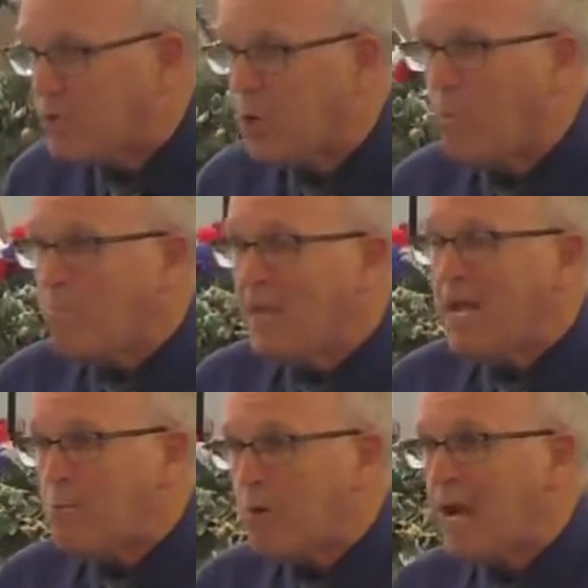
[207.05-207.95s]
So he
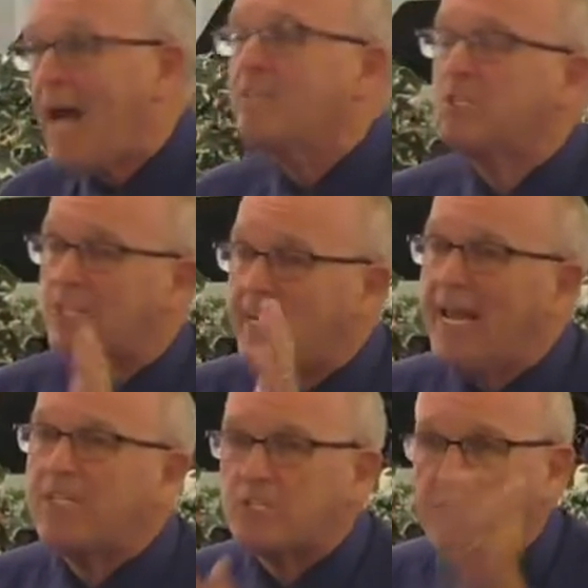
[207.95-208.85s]
realizes he
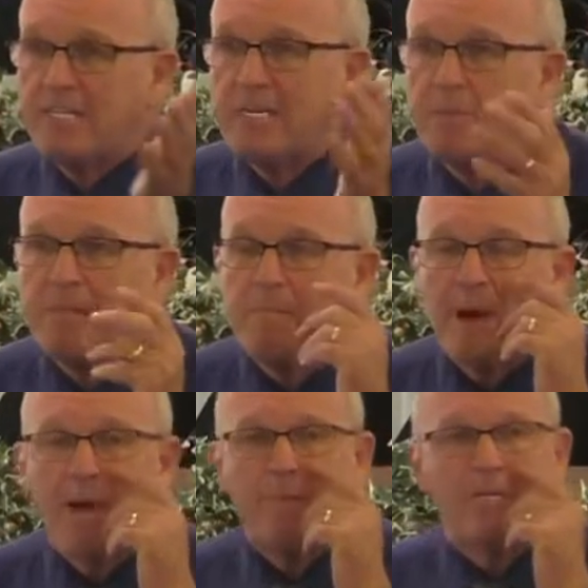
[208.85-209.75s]
needs to send Timothy
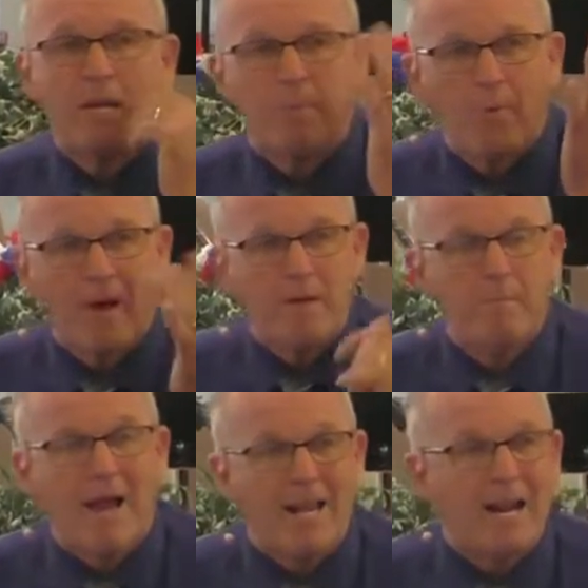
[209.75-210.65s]
back. He said, I'm praying
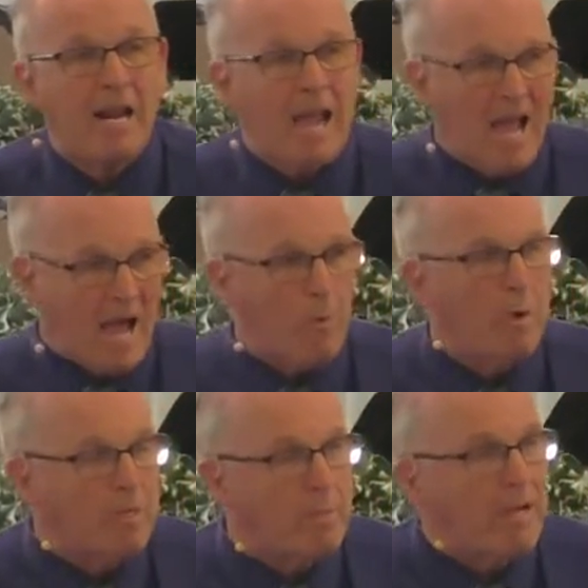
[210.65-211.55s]
about it. I
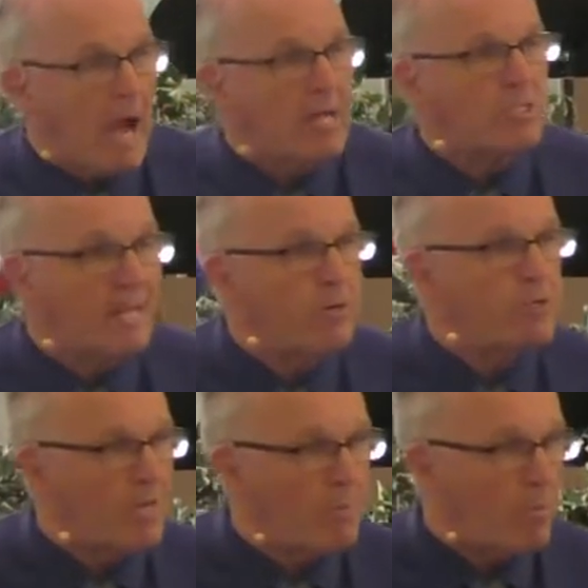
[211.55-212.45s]
want it to be God's
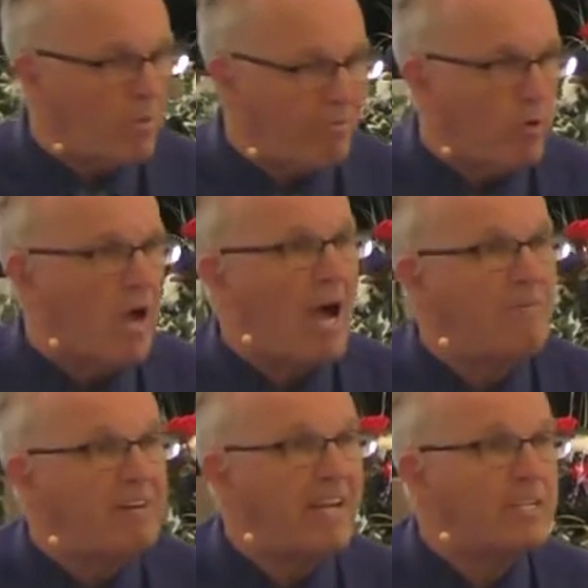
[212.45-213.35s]
leadership. I want to feel
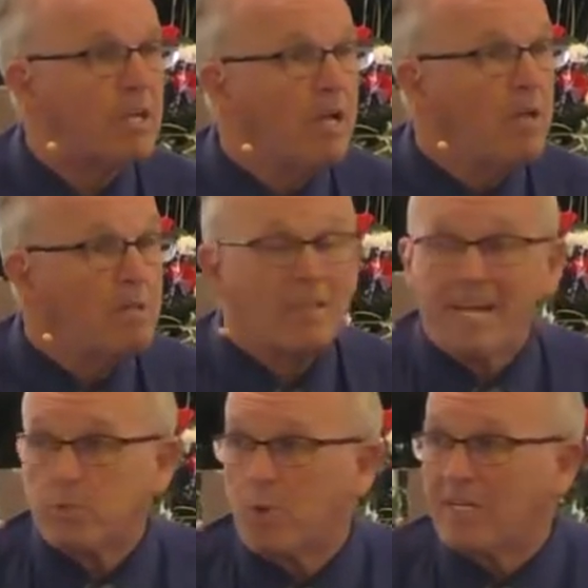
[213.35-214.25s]
confident that
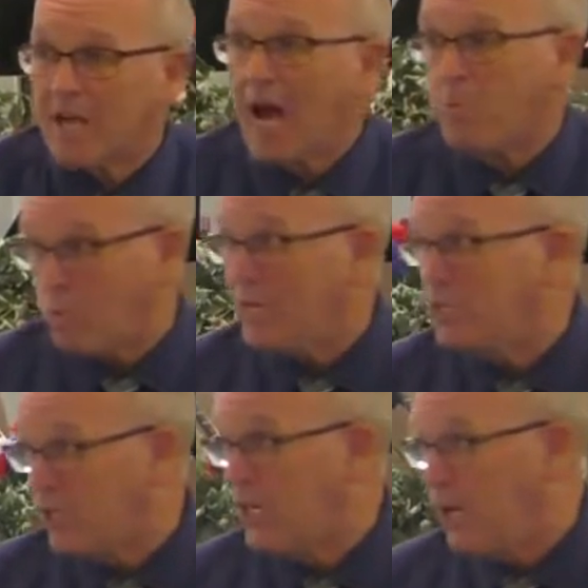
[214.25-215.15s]
that's what God wants
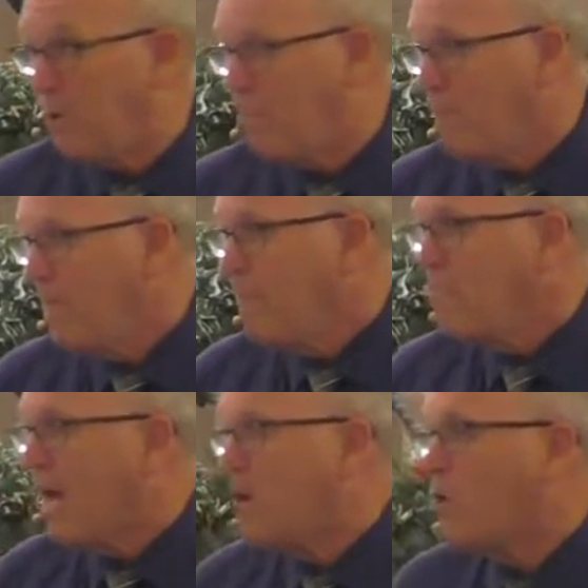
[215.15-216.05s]
to do.
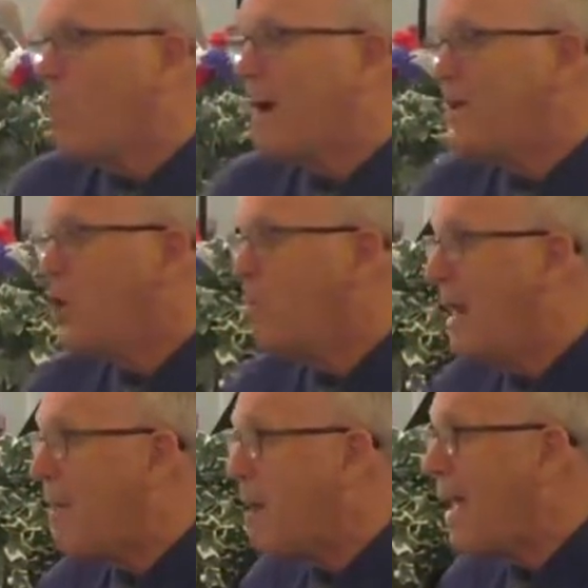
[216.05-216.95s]
I don't know about you, but
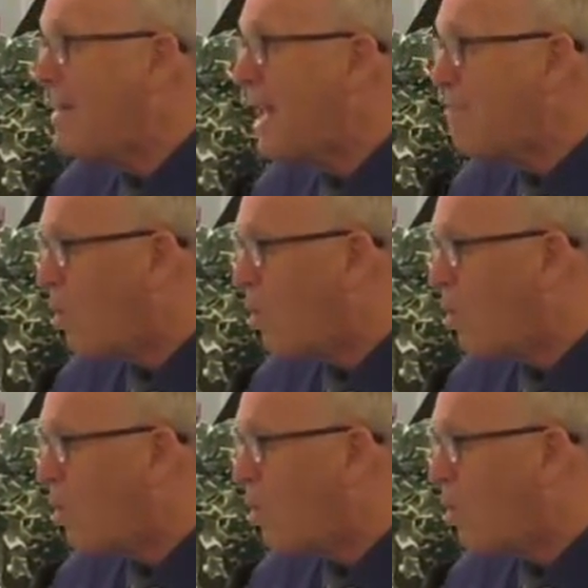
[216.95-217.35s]
I'm like that.